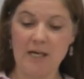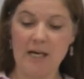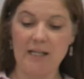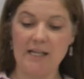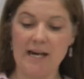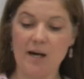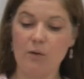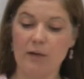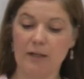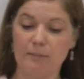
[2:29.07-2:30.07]
and the
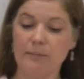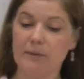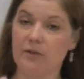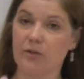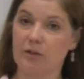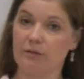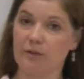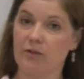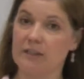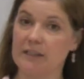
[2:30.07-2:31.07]
outcome is
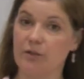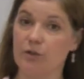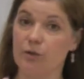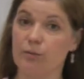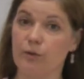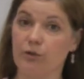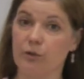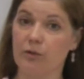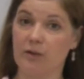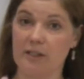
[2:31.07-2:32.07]
obviously to
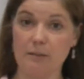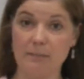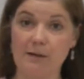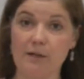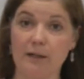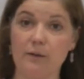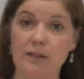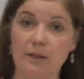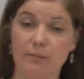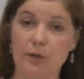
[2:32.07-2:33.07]
reduce the perio,
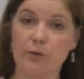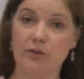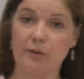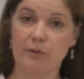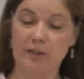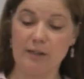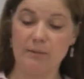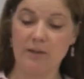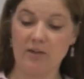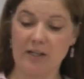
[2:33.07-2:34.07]
but also to keep
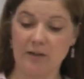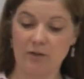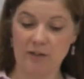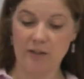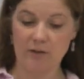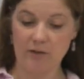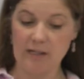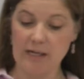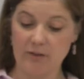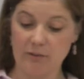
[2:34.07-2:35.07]
his
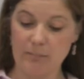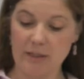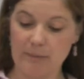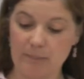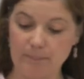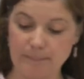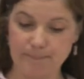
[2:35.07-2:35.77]
anxiety at a minimum.